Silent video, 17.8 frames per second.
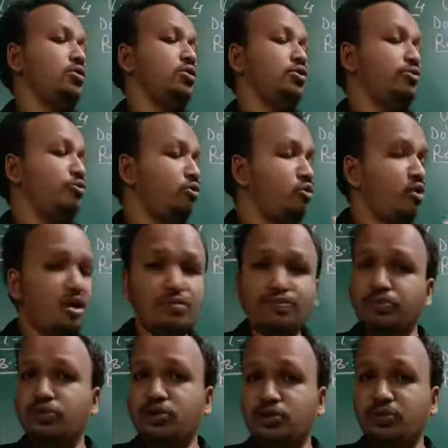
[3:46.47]
You will not
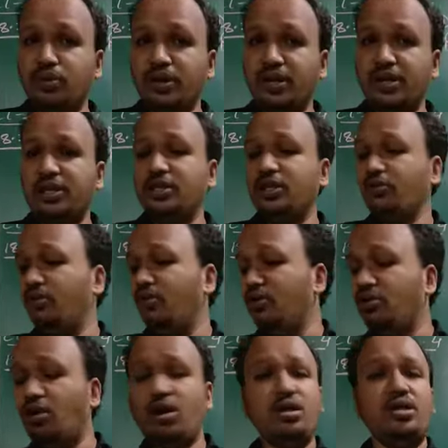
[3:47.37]
push one another, you will
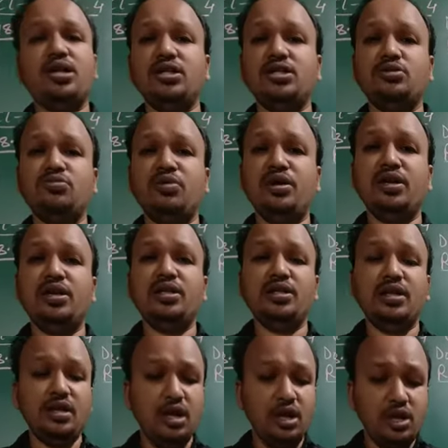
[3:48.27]
not touch one
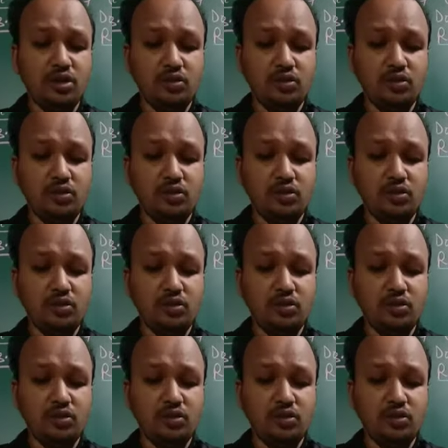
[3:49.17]
another.